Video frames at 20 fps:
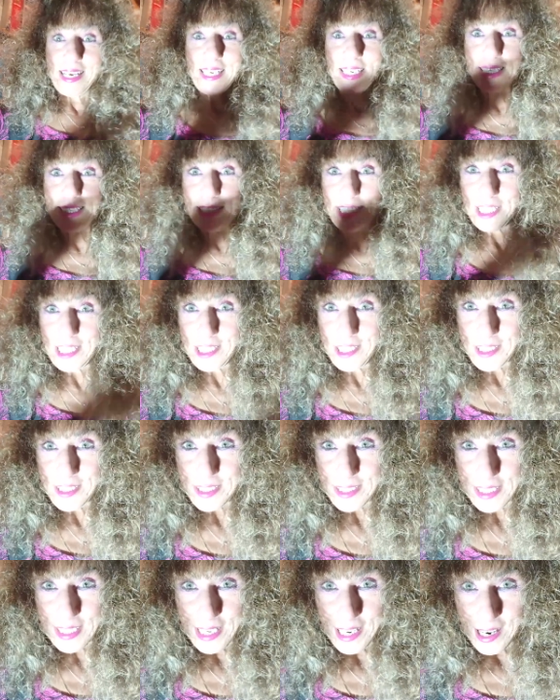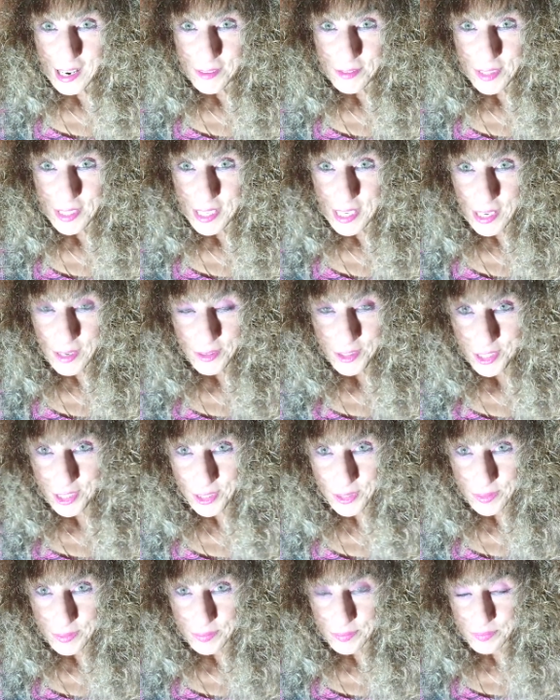and he teaches at Harvard now,
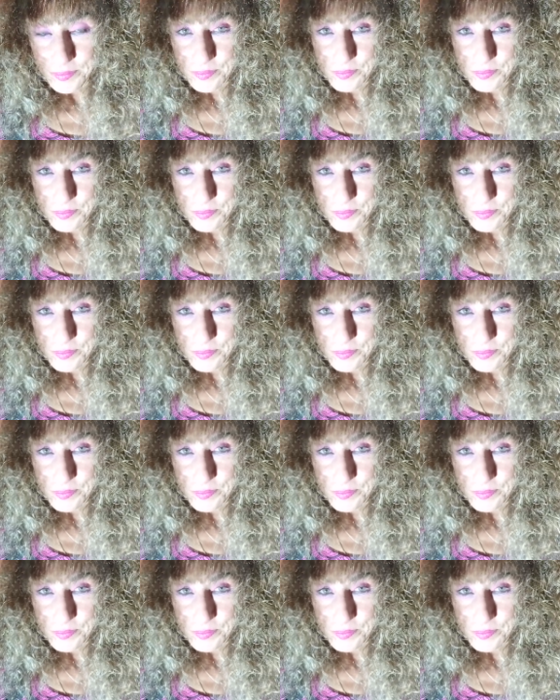too.